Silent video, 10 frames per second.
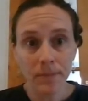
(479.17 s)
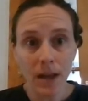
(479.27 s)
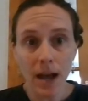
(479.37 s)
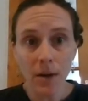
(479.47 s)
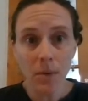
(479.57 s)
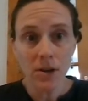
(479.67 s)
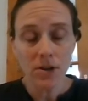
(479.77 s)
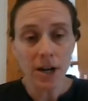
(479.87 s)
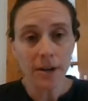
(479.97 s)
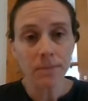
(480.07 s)
I
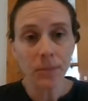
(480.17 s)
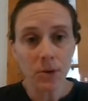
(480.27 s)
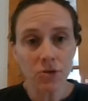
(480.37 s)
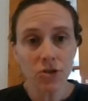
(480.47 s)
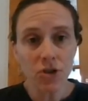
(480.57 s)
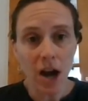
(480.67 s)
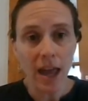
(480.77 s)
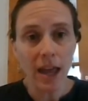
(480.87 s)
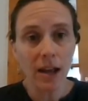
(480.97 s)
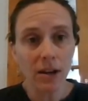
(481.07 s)
wonder, you should try it at your